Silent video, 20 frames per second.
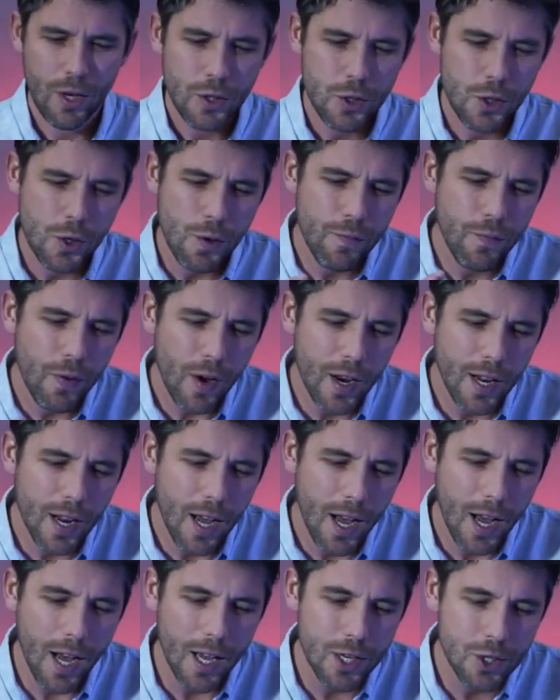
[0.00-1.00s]
Do you find it
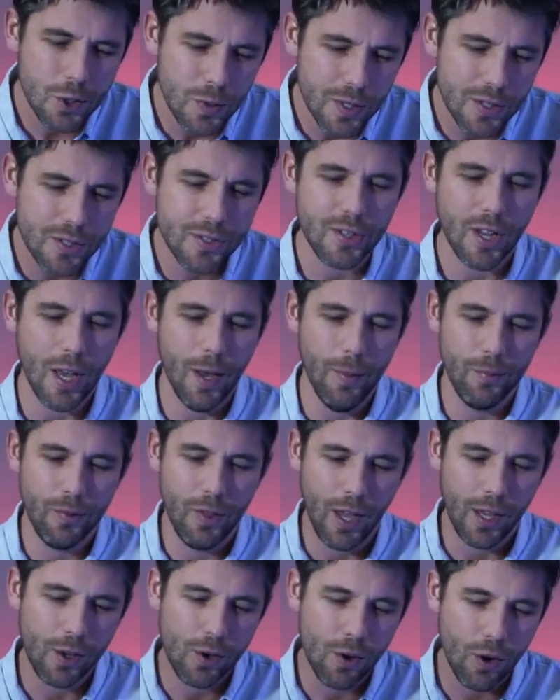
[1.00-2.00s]
hard to accept
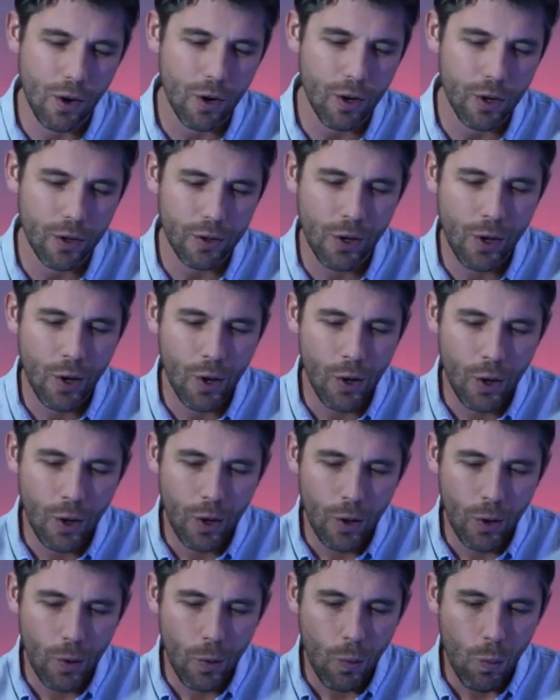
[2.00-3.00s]
that God
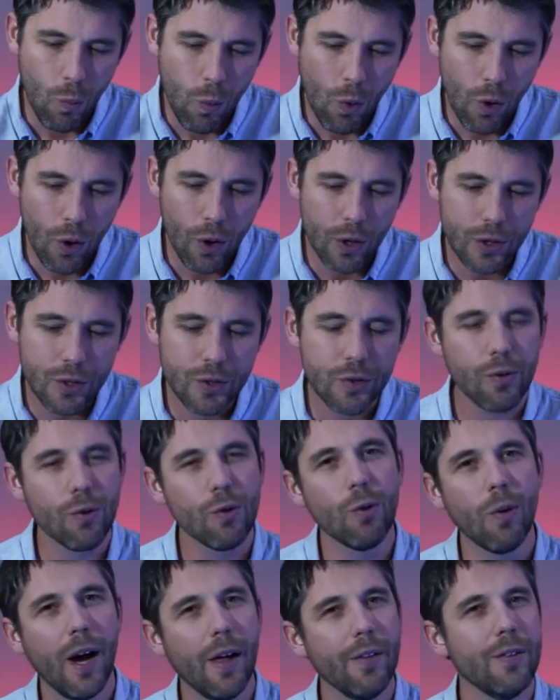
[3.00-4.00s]
works
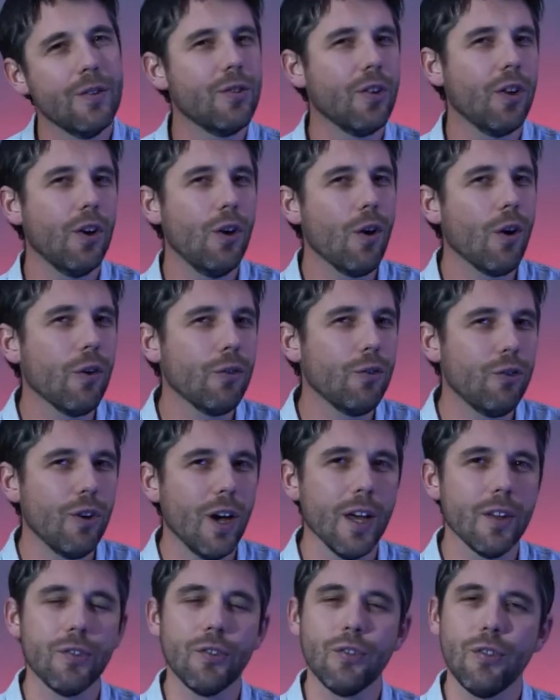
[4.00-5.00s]
through others and not
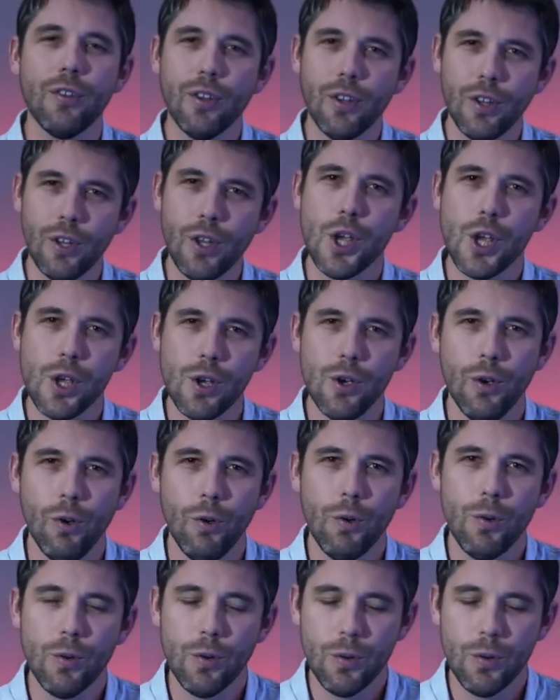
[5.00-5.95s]
just you?